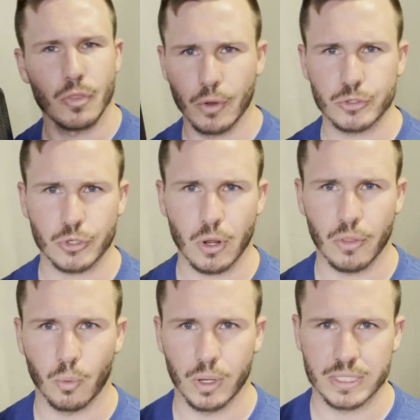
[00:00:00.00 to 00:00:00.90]
Those are all
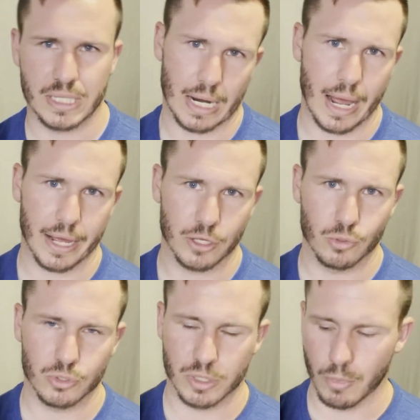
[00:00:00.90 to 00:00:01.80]
the ones that I
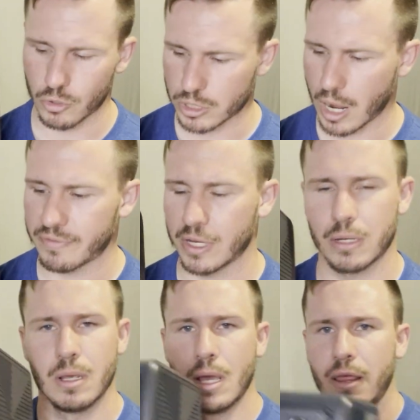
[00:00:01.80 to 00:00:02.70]
use the most often,
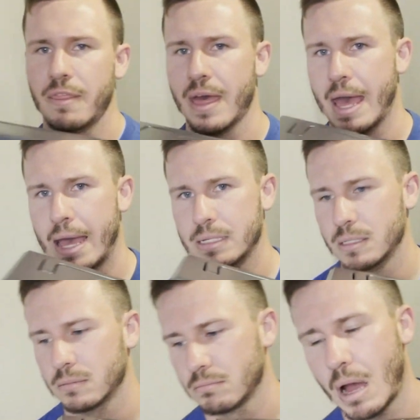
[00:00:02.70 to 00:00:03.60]

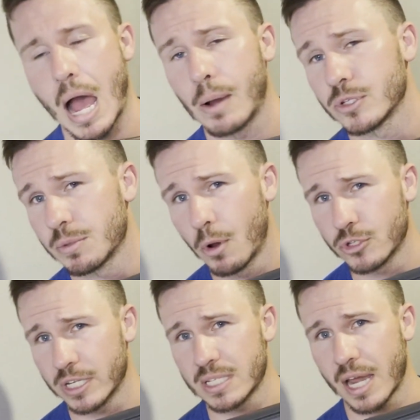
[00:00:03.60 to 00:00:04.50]
that I was the most
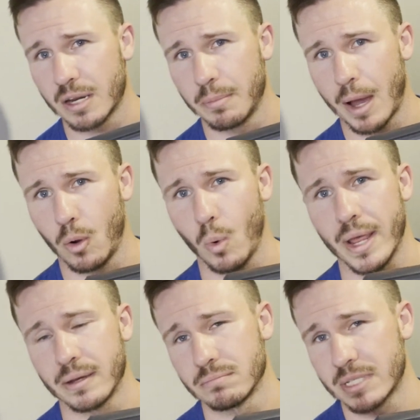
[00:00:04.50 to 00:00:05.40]
excited about
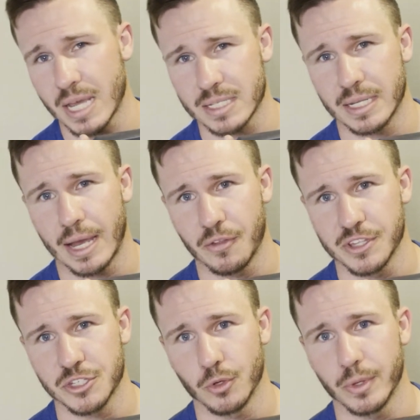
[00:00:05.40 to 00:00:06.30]
when testing out
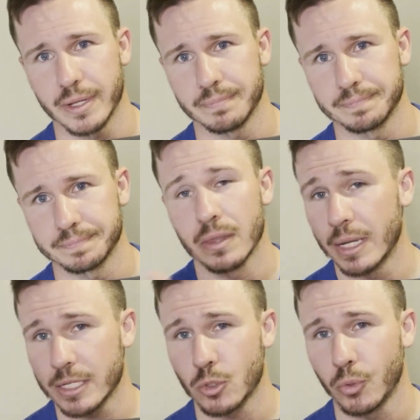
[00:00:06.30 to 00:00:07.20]
this unit. The
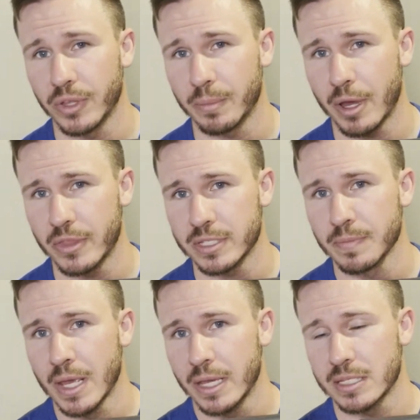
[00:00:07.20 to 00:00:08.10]
next cool thing about this
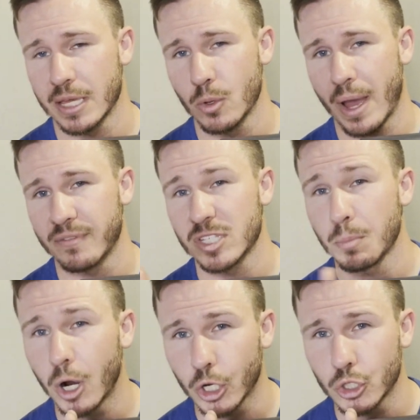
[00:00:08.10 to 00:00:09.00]
is that you have
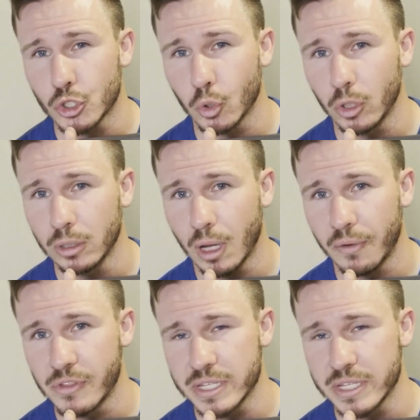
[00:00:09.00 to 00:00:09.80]
smart control of this